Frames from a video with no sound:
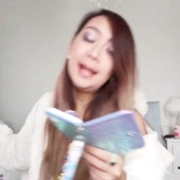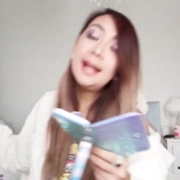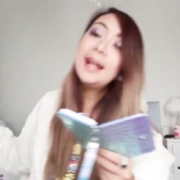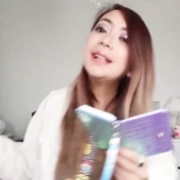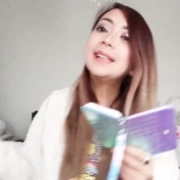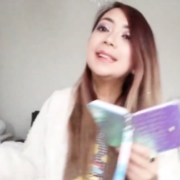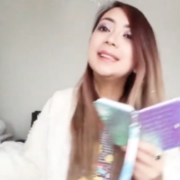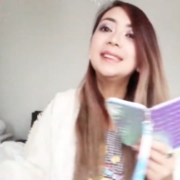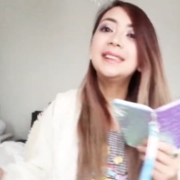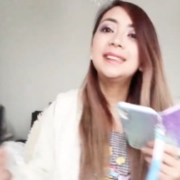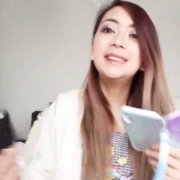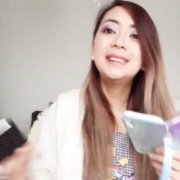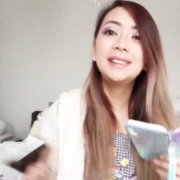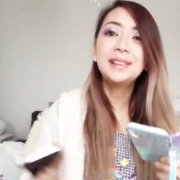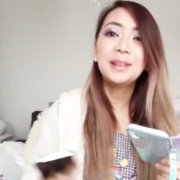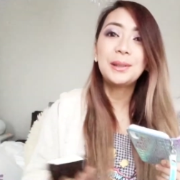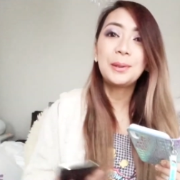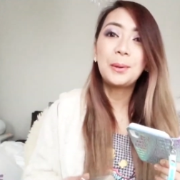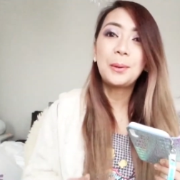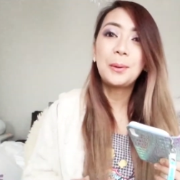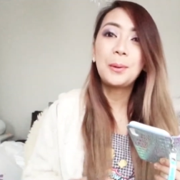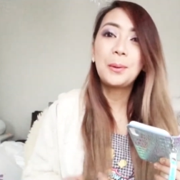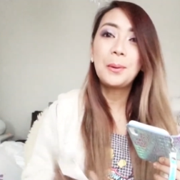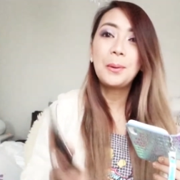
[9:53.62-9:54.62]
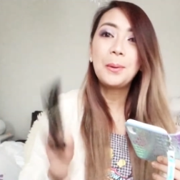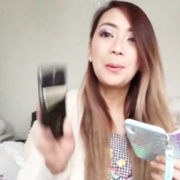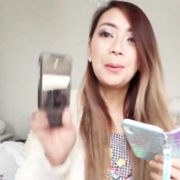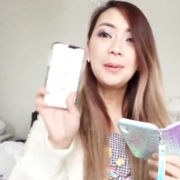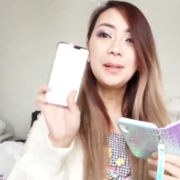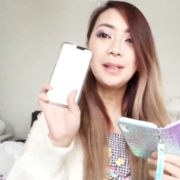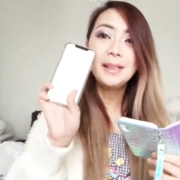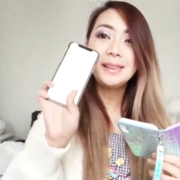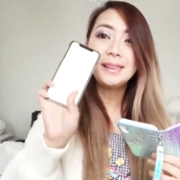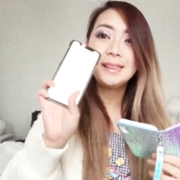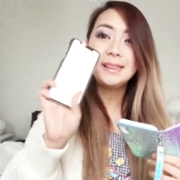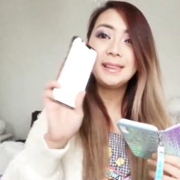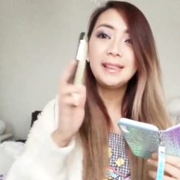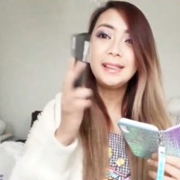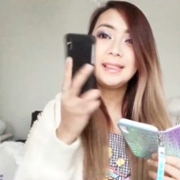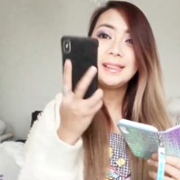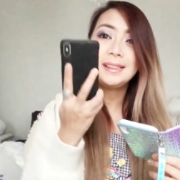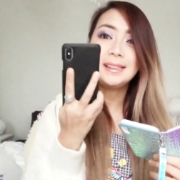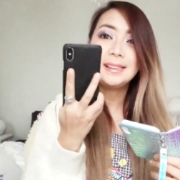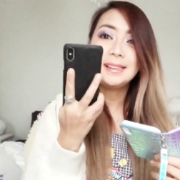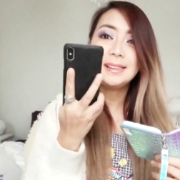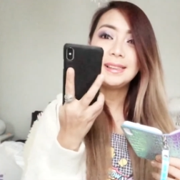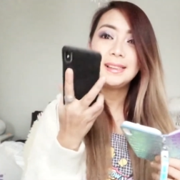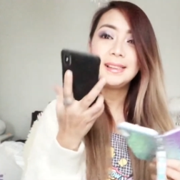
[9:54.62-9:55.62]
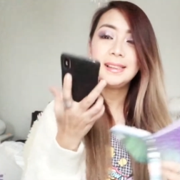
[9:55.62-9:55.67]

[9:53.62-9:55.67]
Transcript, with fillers: X so it this